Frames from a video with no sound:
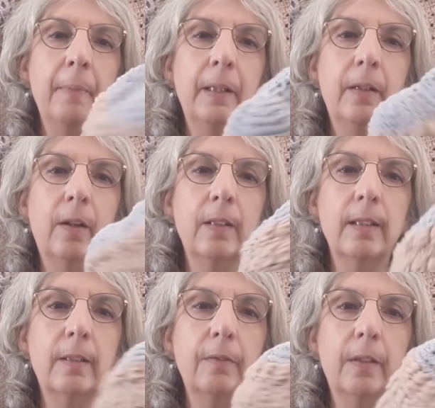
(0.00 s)

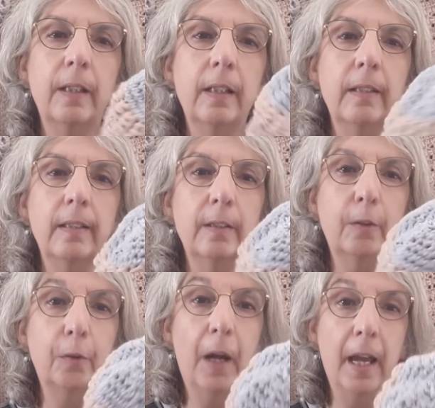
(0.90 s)
because of this
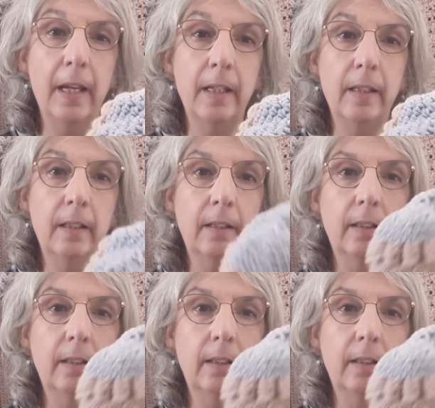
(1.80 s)
gray,